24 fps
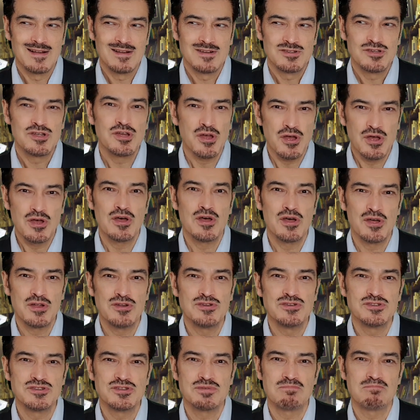
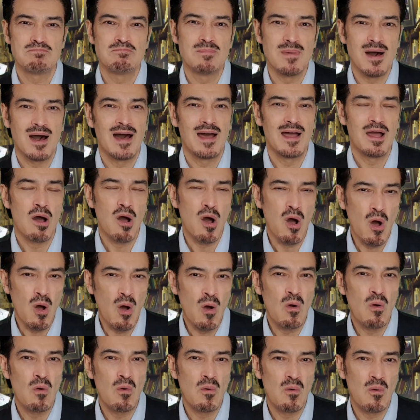turned my
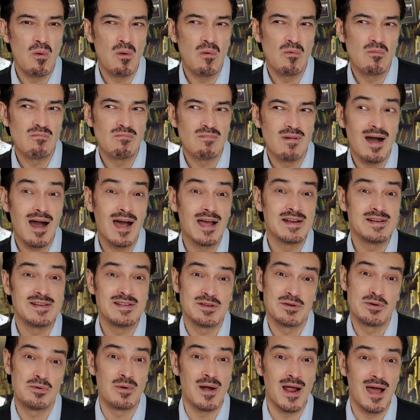whole
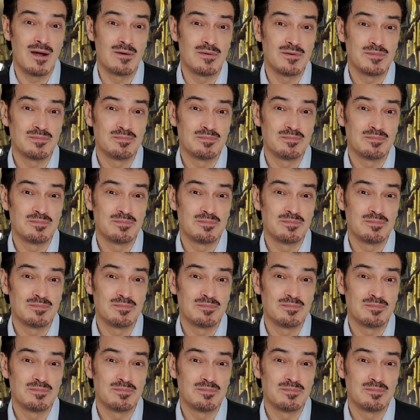idea around.